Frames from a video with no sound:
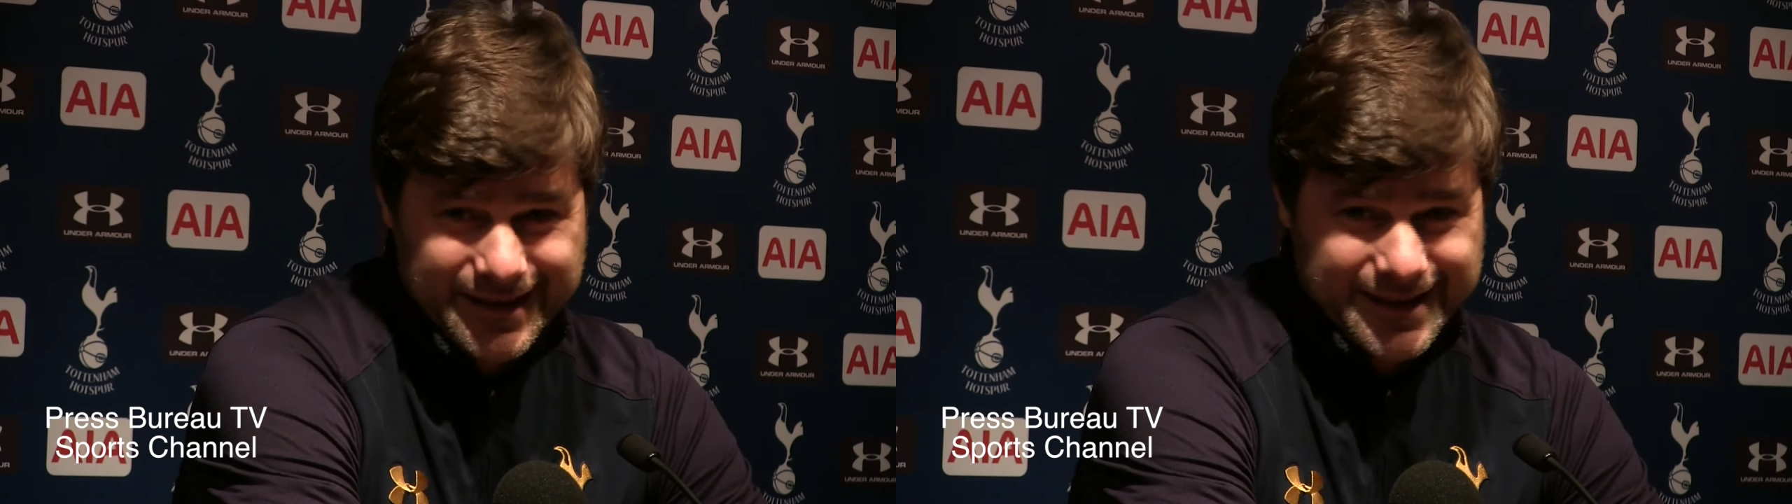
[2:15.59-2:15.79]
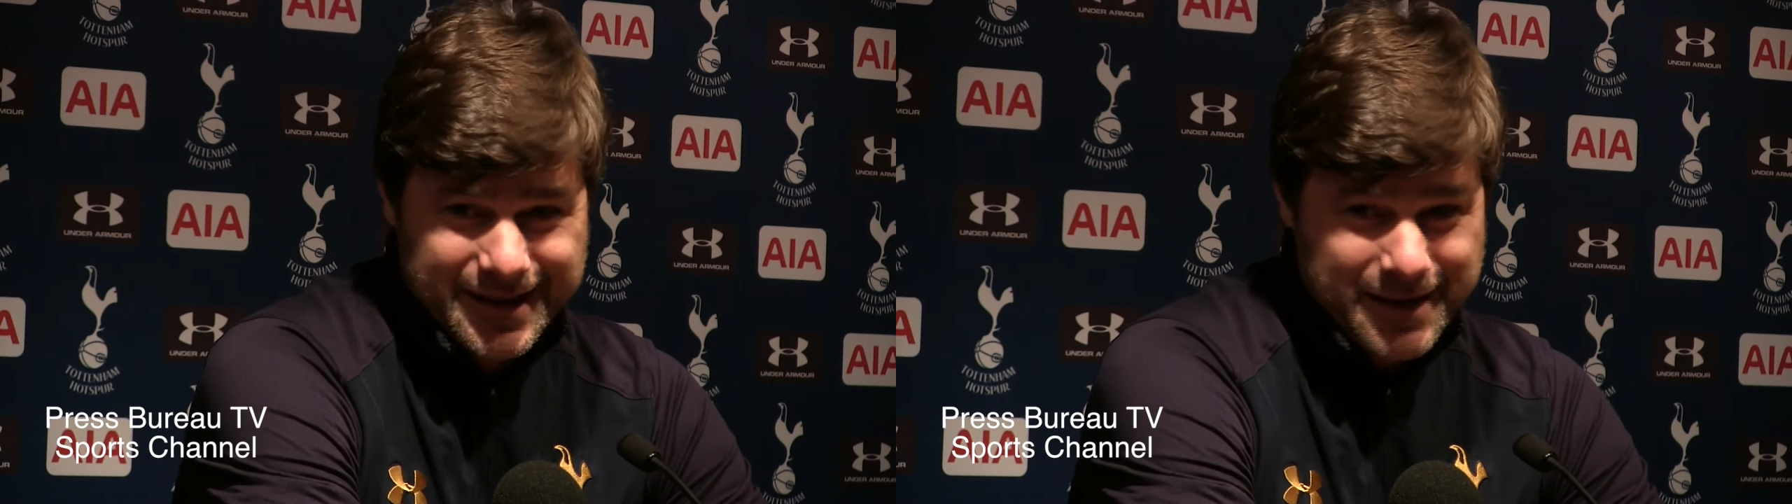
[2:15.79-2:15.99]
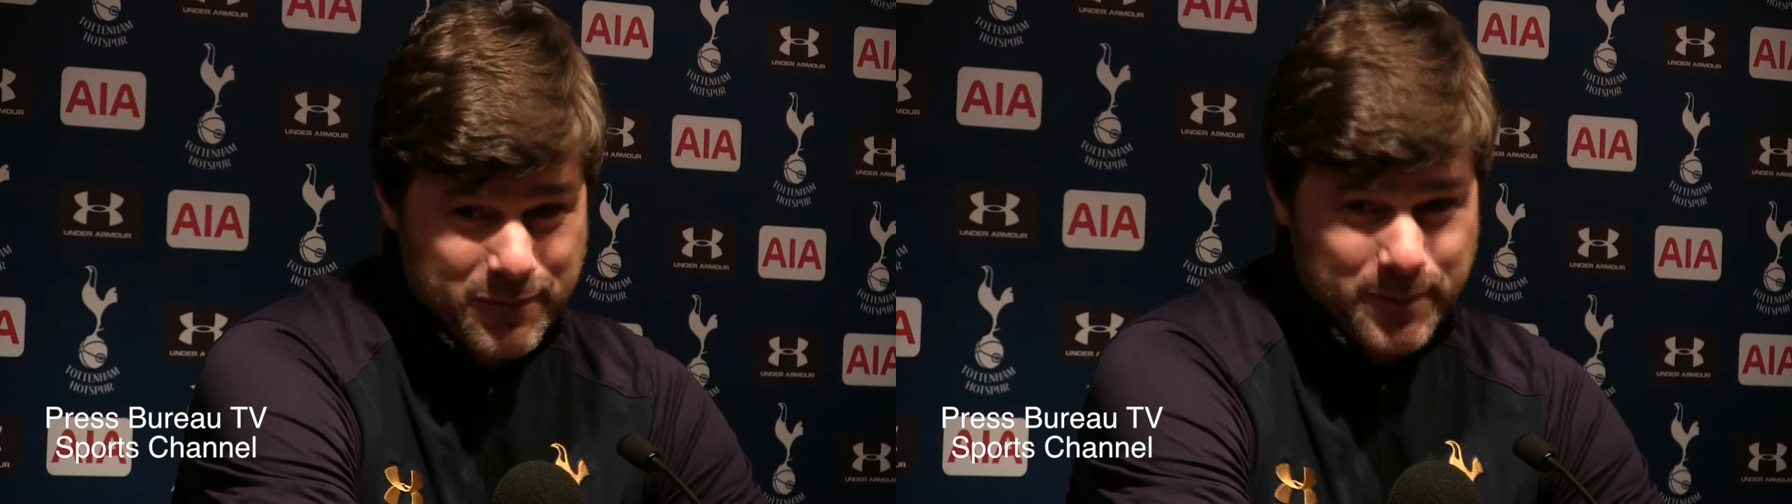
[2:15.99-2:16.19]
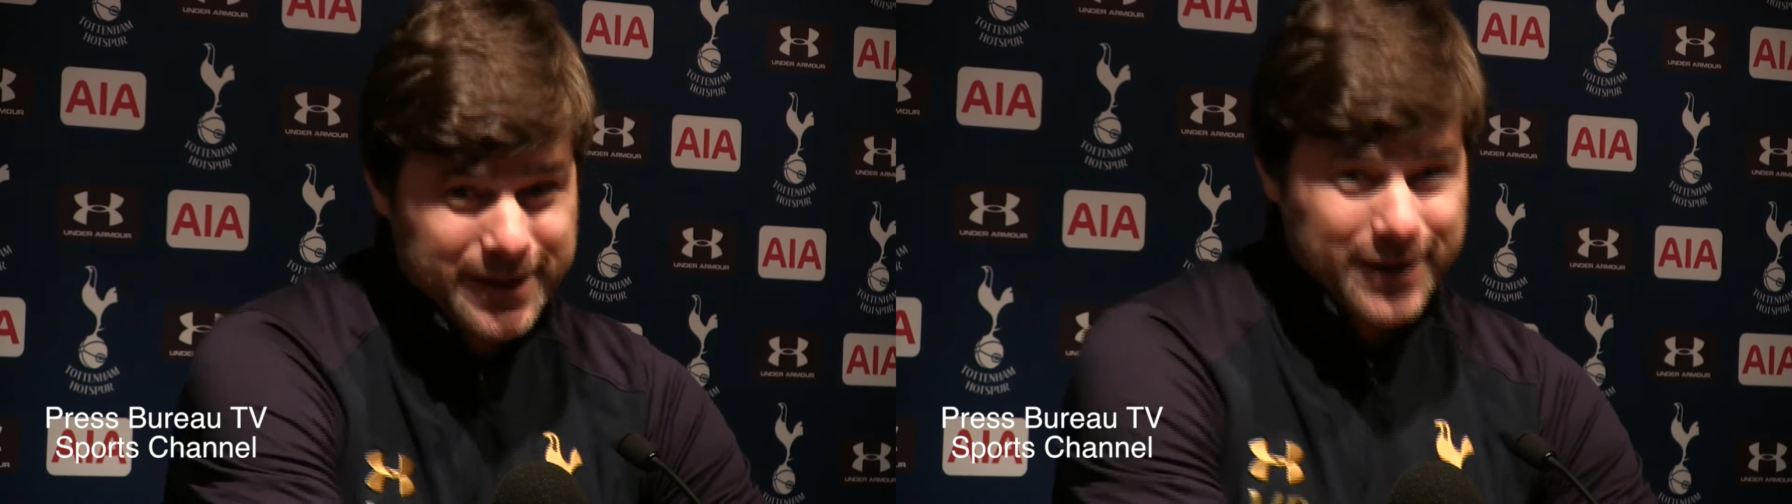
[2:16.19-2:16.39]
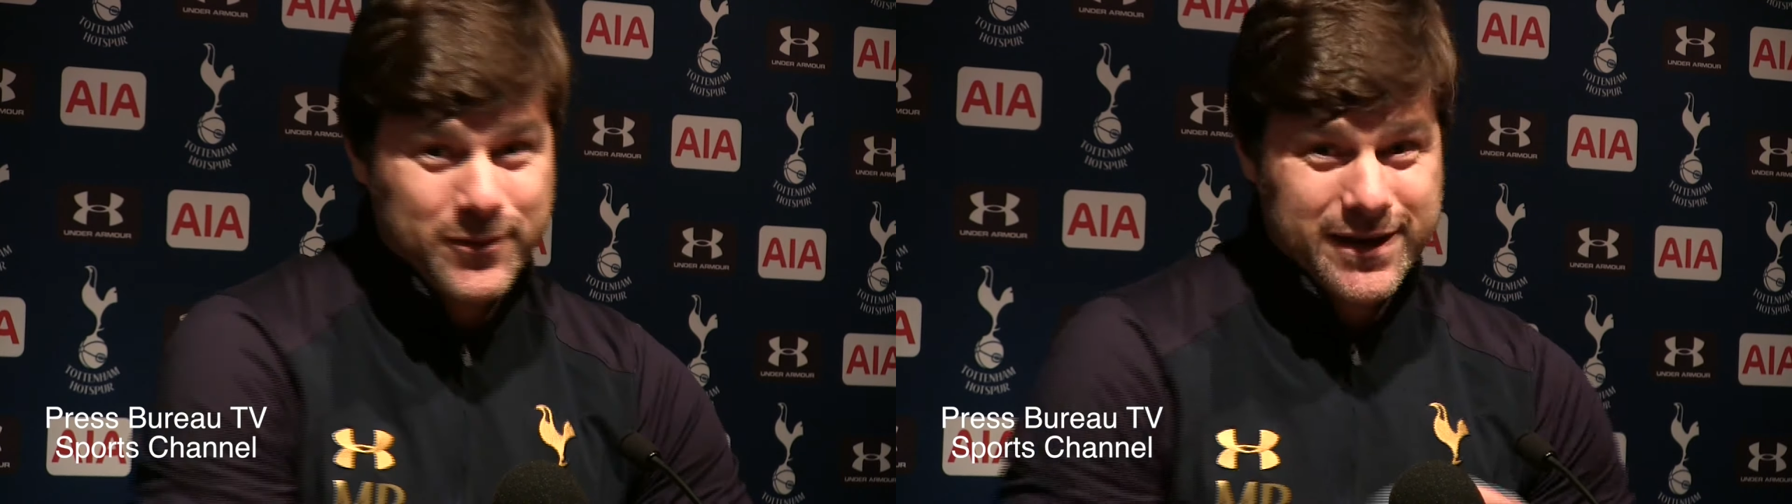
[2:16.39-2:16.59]
And the
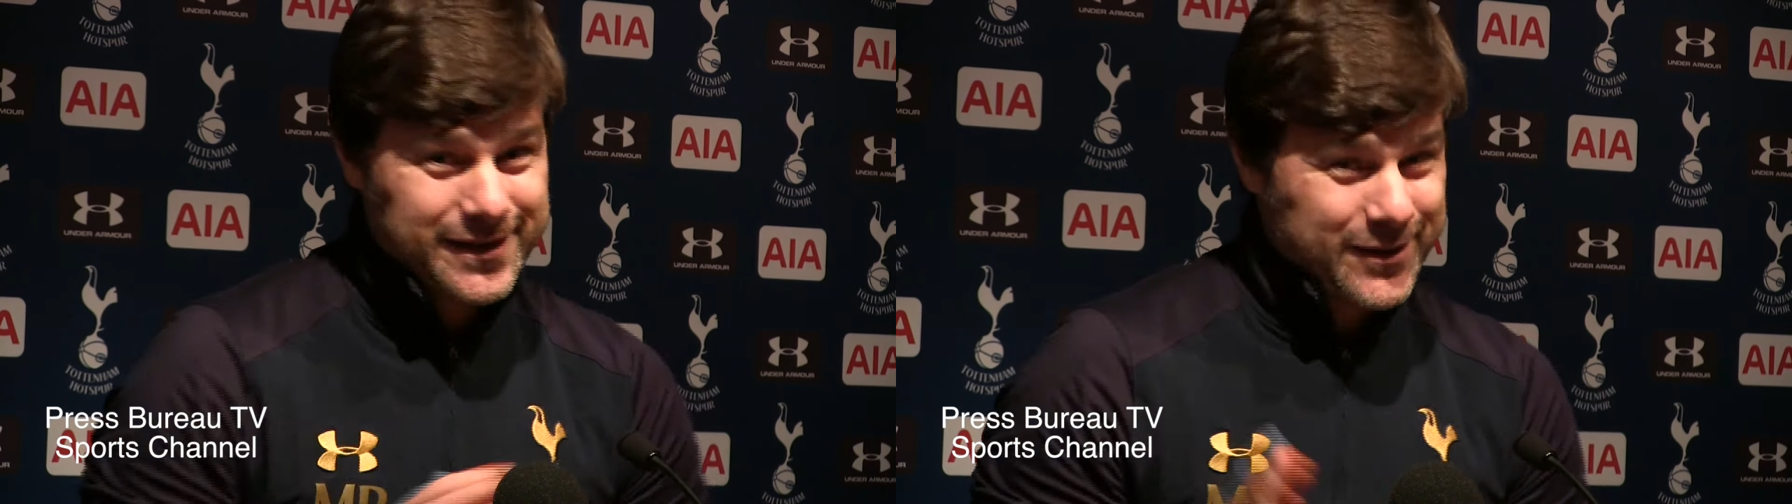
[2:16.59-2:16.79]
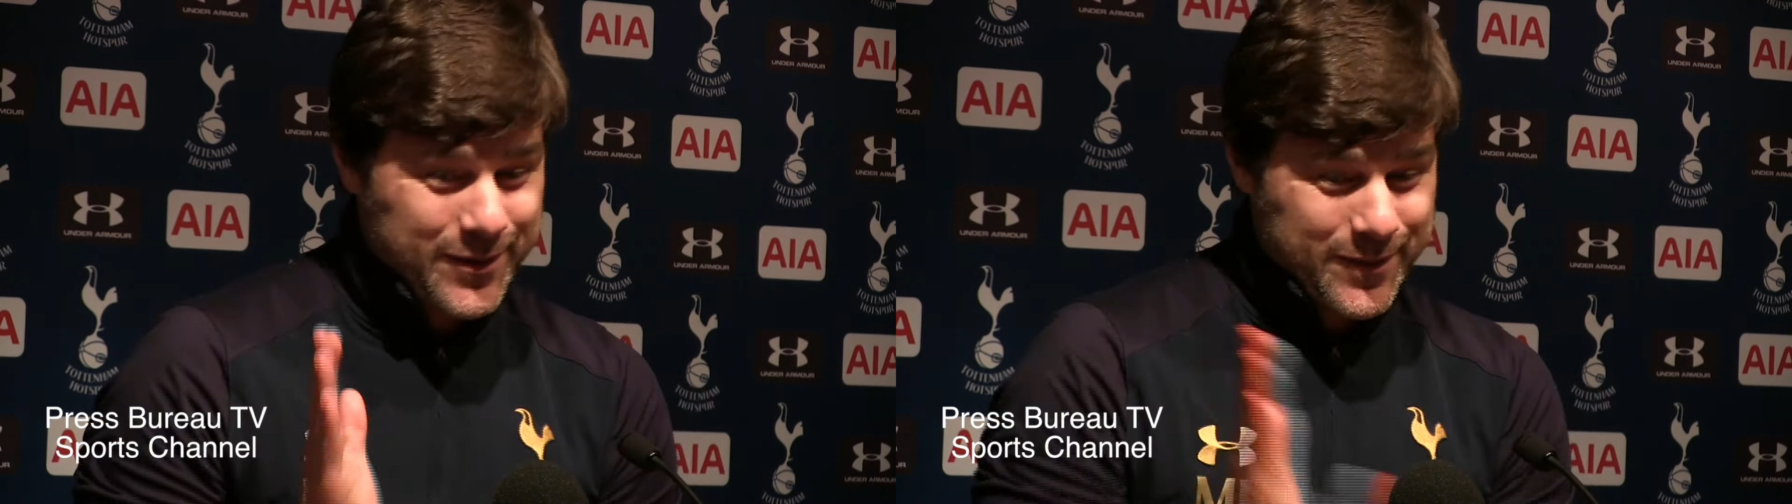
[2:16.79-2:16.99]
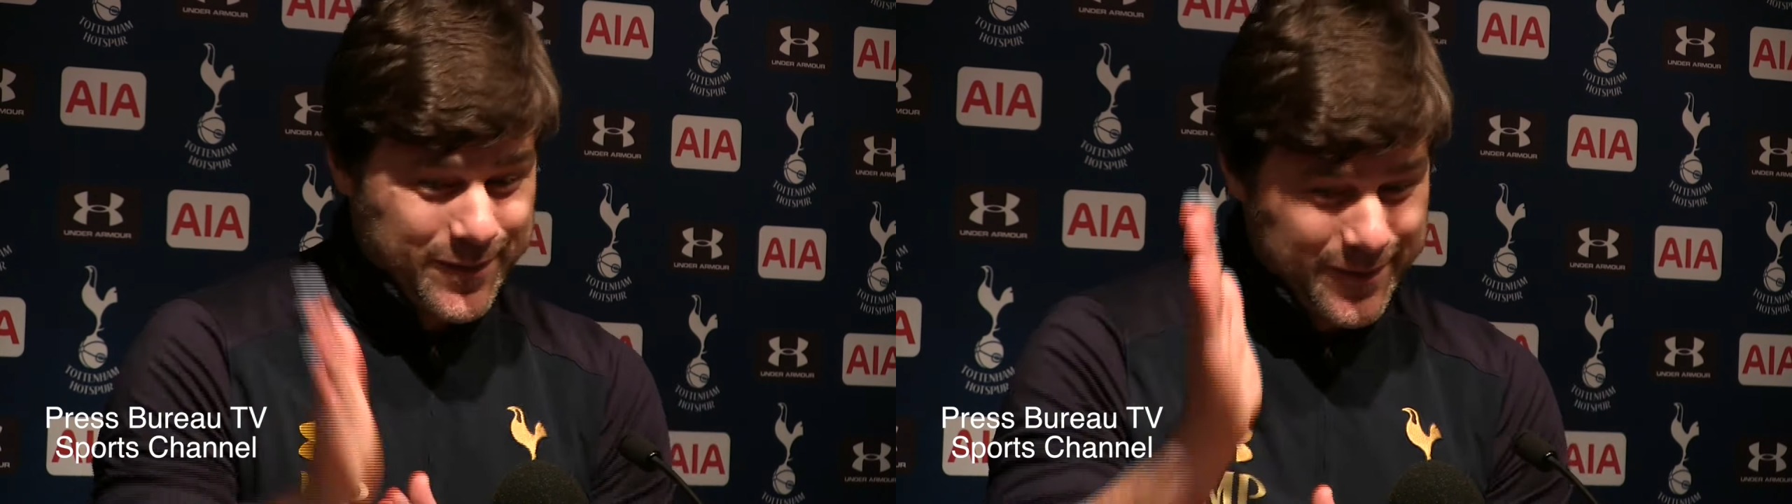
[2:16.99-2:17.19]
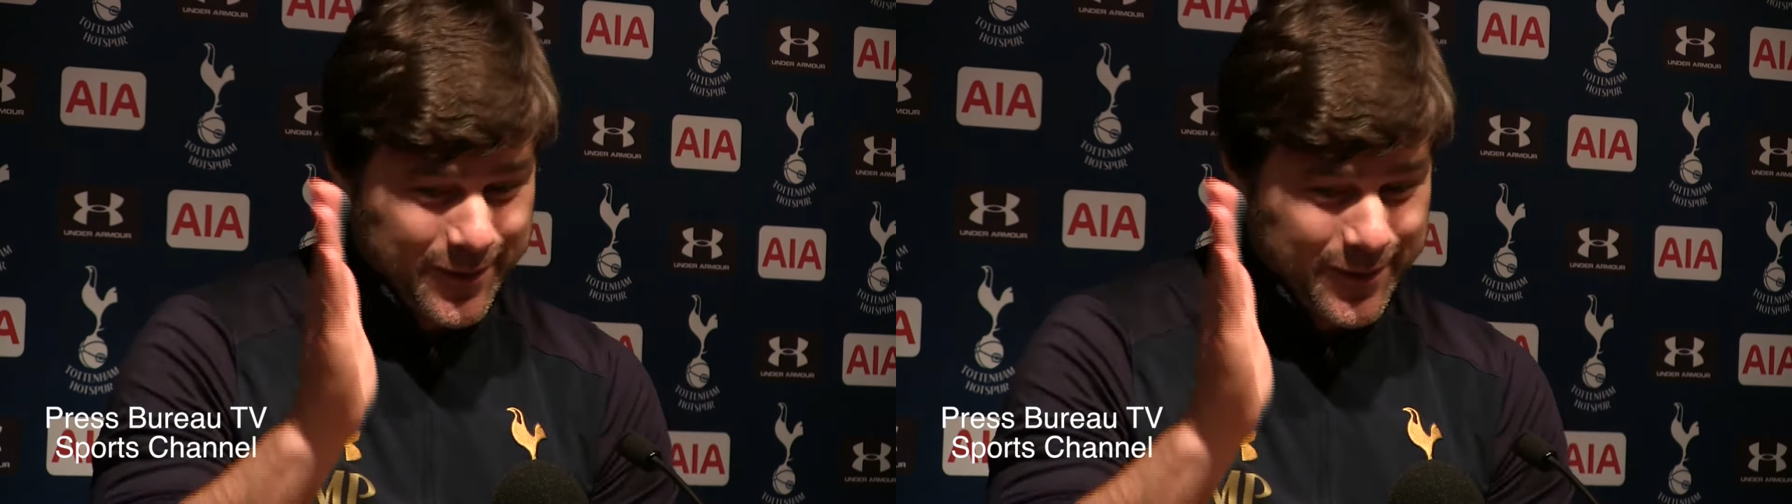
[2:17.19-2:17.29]
moment that we score,